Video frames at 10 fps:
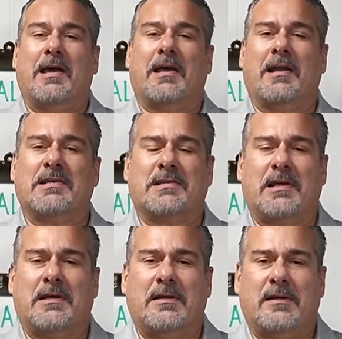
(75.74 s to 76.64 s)
And I
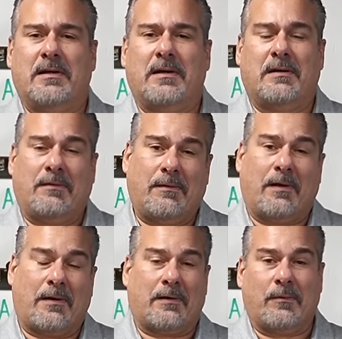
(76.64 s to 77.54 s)
said, well,
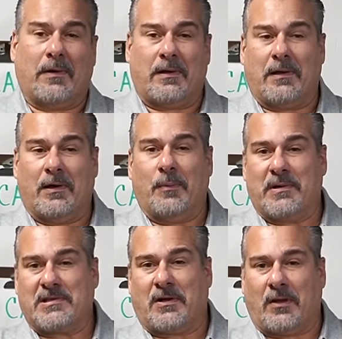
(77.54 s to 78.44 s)
I don't know, Al, I hope I
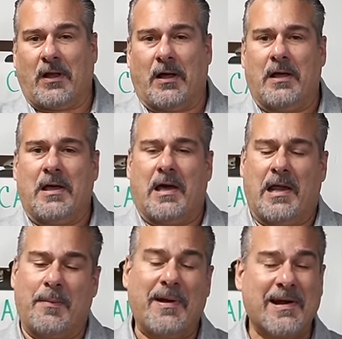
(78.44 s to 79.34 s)
sell a lot.
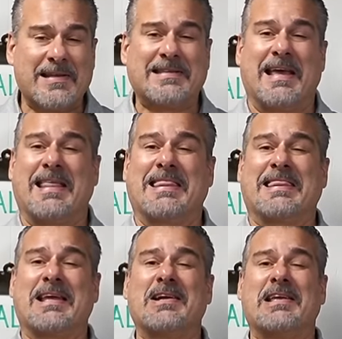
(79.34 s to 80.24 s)
And I'm here to say
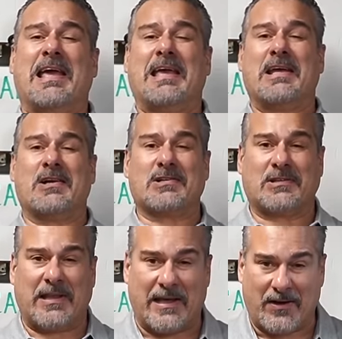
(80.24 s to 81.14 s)
38 years
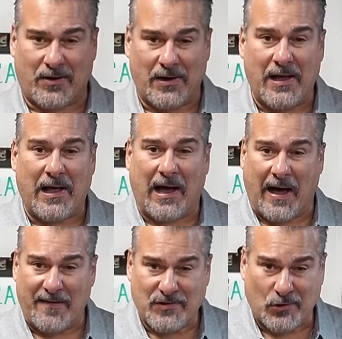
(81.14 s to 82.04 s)
later,
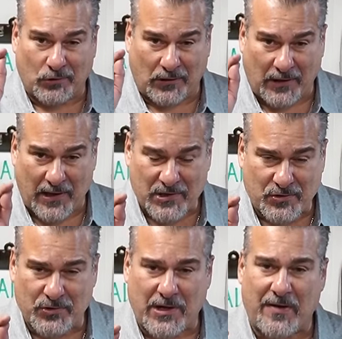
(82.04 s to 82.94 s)
I've sold a lot of
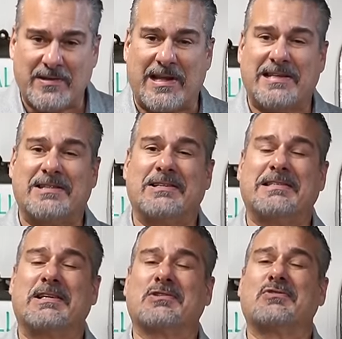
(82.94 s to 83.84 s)
screwdrivers and I still
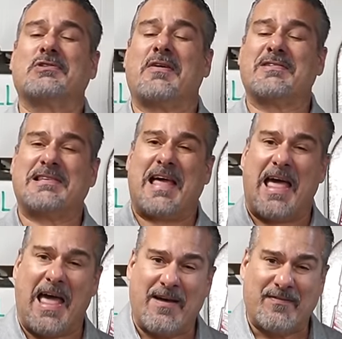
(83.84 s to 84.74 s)
sell screwdrivers
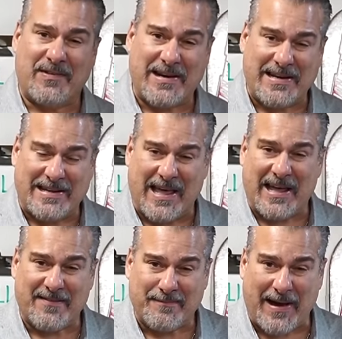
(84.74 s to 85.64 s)
every
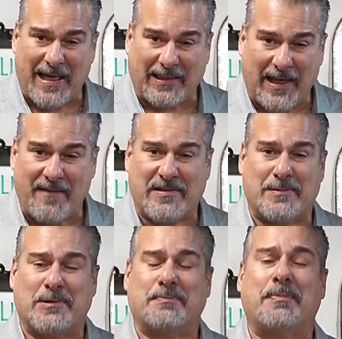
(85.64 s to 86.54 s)
day of my life. It's the
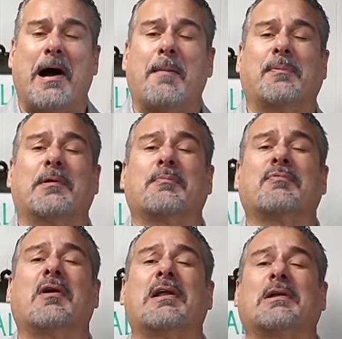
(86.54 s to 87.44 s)
most popular
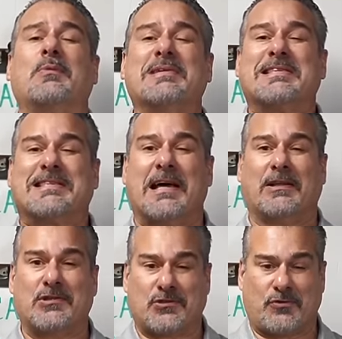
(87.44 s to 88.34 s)
product we
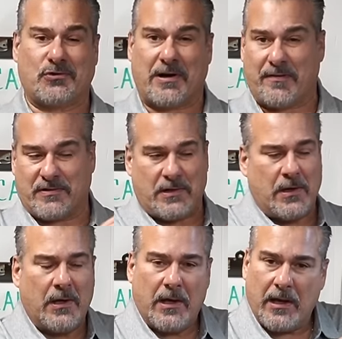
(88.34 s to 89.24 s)
sell is screwdrivers.
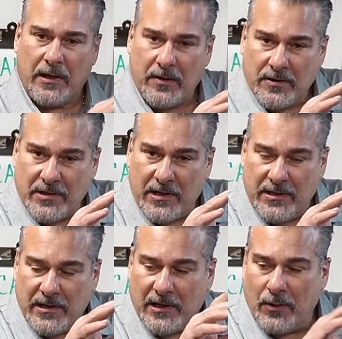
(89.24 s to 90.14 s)
And here at
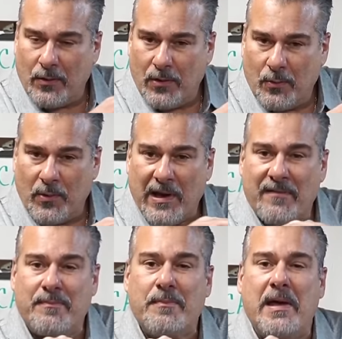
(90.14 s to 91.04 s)
JDTCO, we
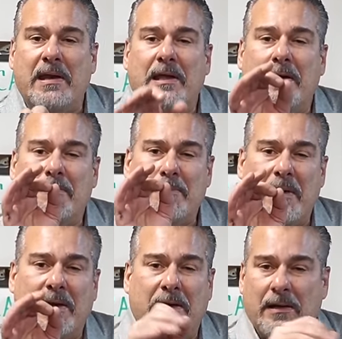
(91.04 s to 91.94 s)
have many,
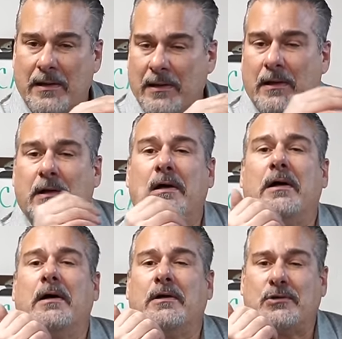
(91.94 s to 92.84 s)
many
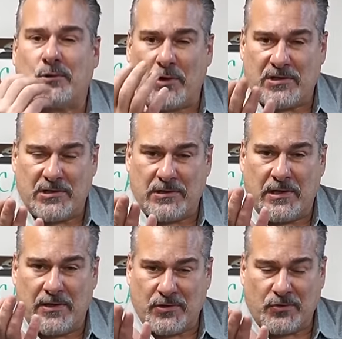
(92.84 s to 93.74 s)
choices
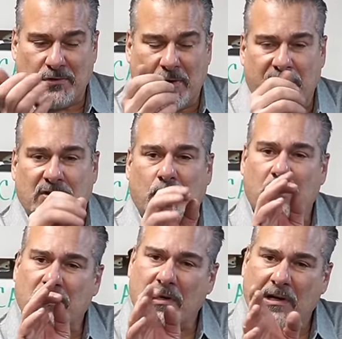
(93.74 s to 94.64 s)
in screwdrivers. So we're
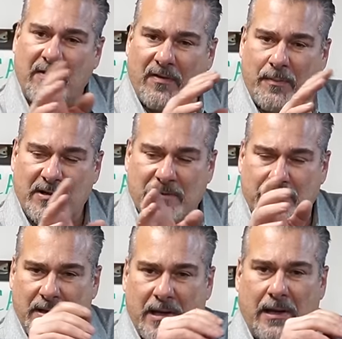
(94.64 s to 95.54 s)
gonna try to cover a bunch of
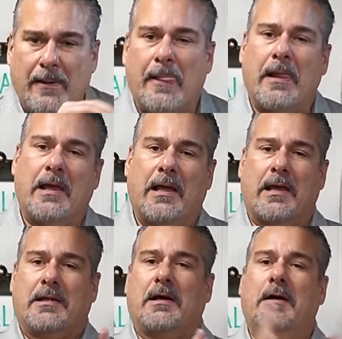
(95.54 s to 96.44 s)
them today
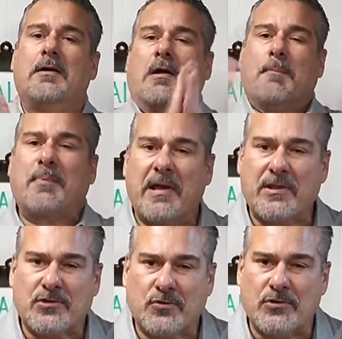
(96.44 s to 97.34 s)
and uh, bring you
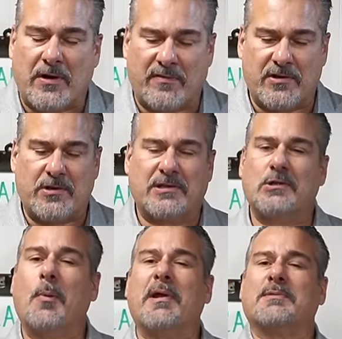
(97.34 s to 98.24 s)
the screwdriver industry because
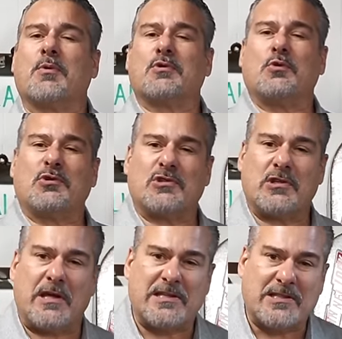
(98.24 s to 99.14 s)
nobody has more tools
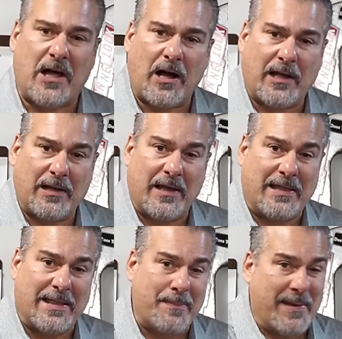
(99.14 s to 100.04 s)
in, in stock
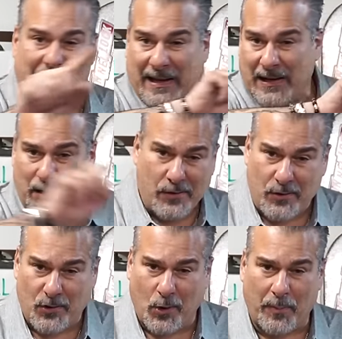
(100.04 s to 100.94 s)
than me.
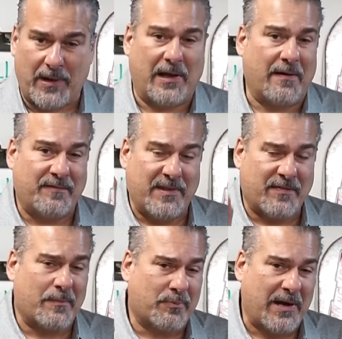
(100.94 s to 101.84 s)
Nobody, of
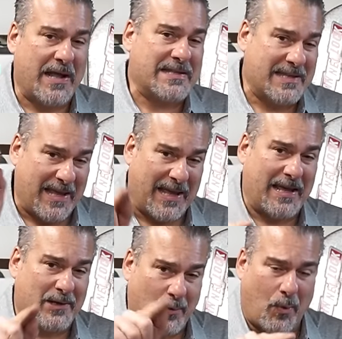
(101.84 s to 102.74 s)
different brands
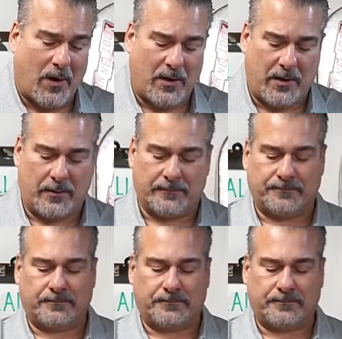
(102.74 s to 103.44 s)
and quantity.